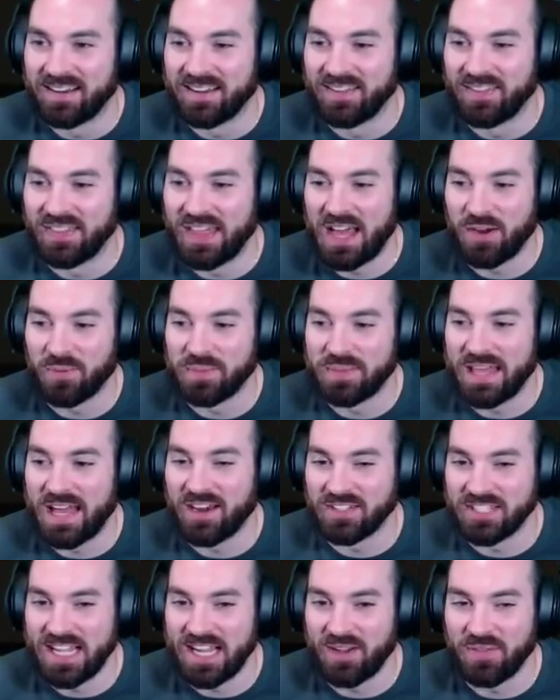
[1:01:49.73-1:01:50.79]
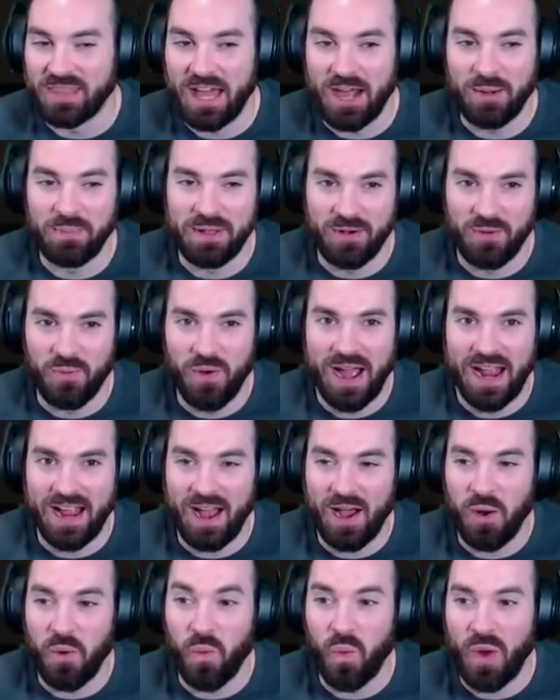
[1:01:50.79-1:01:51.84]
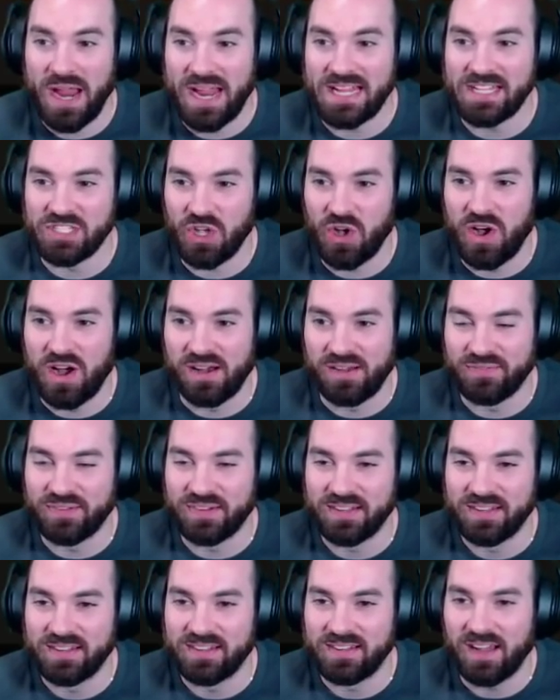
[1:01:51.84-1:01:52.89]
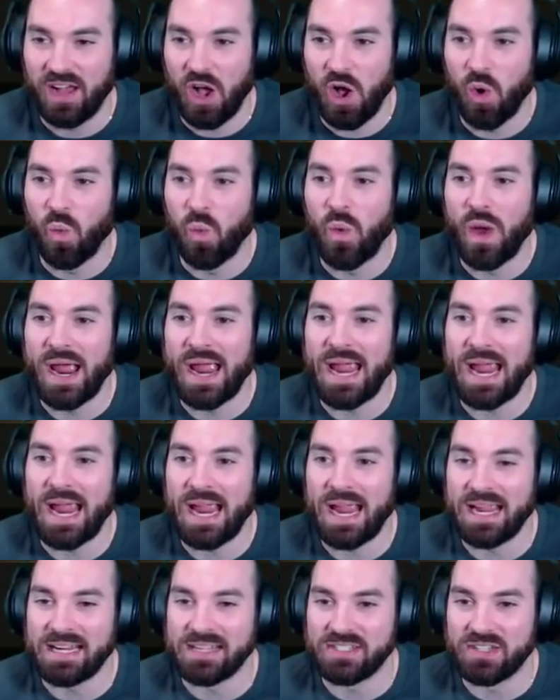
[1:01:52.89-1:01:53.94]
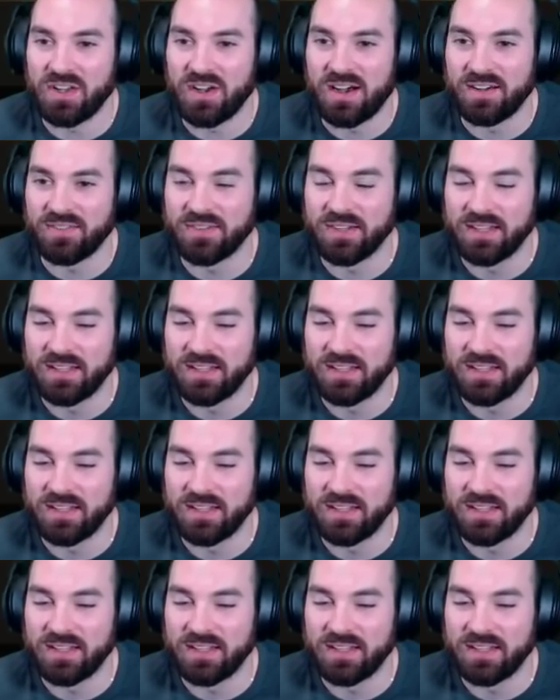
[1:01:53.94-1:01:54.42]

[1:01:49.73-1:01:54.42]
That'll that'll take that'll be a, way, a ways off, a ways off.